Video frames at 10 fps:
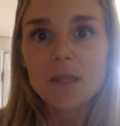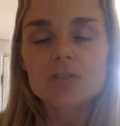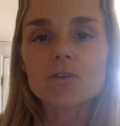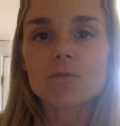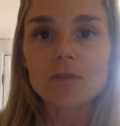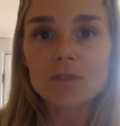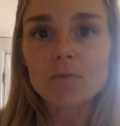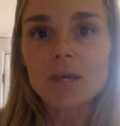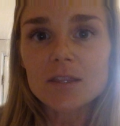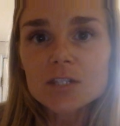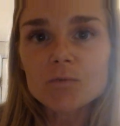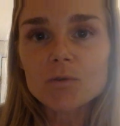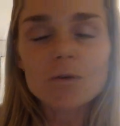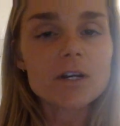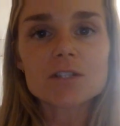So the way this would
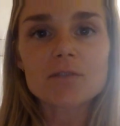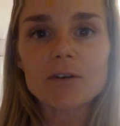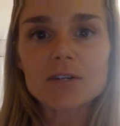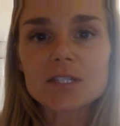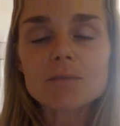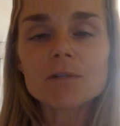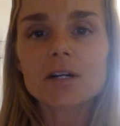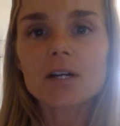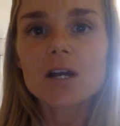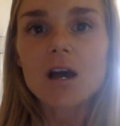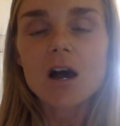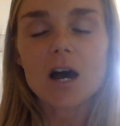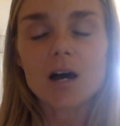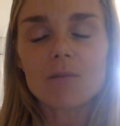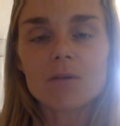work is very similar.
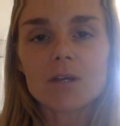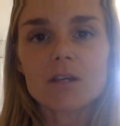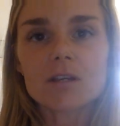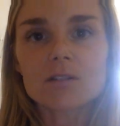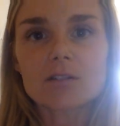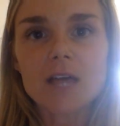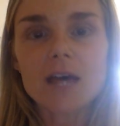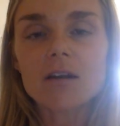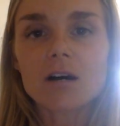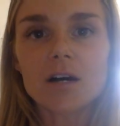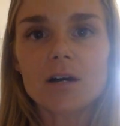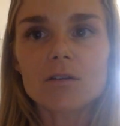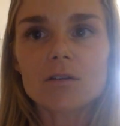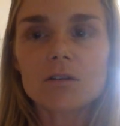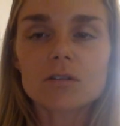Is that
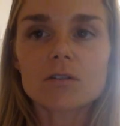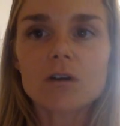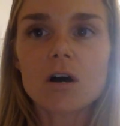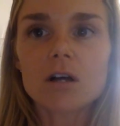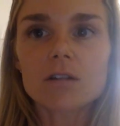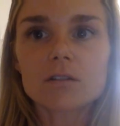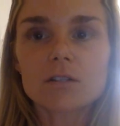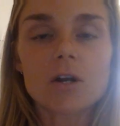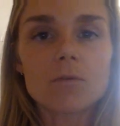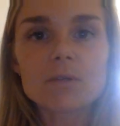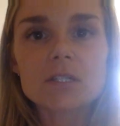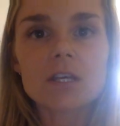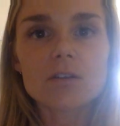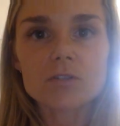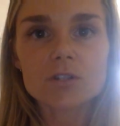
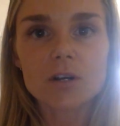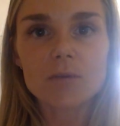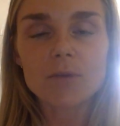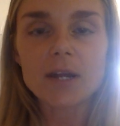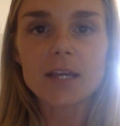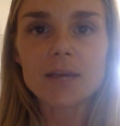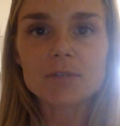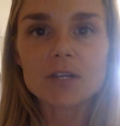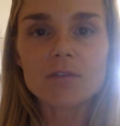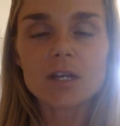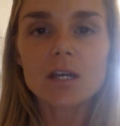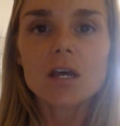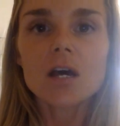mosquitoes are bred in captivity.